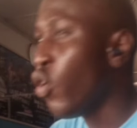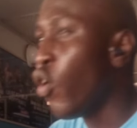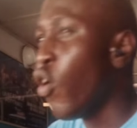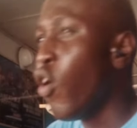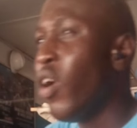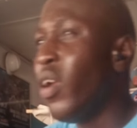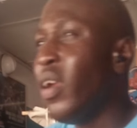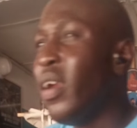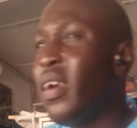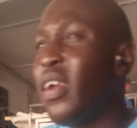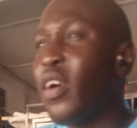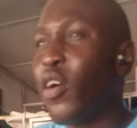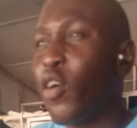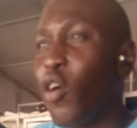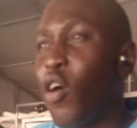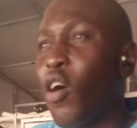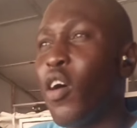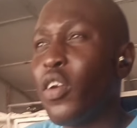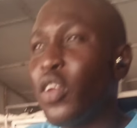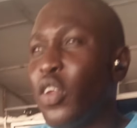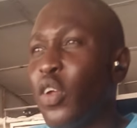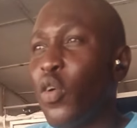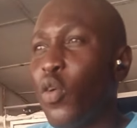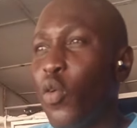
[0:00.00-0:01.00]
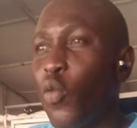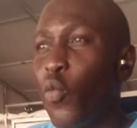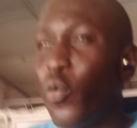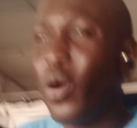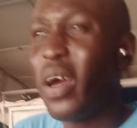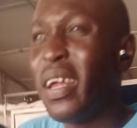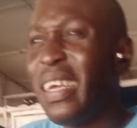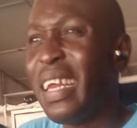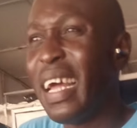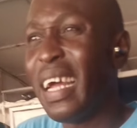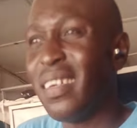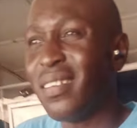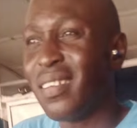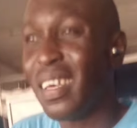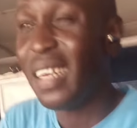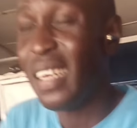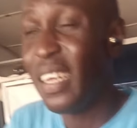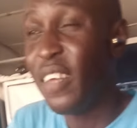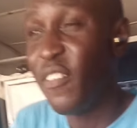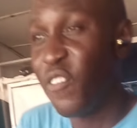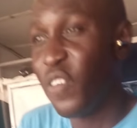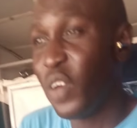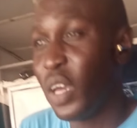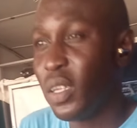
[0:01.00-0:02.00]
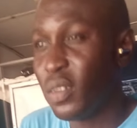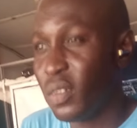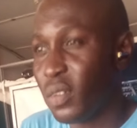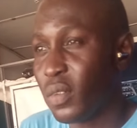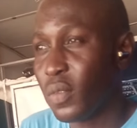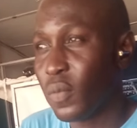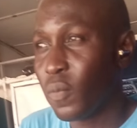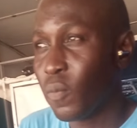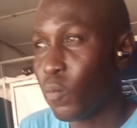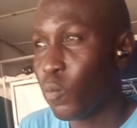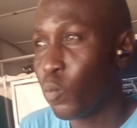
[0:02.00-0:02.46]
will only record when there is an event.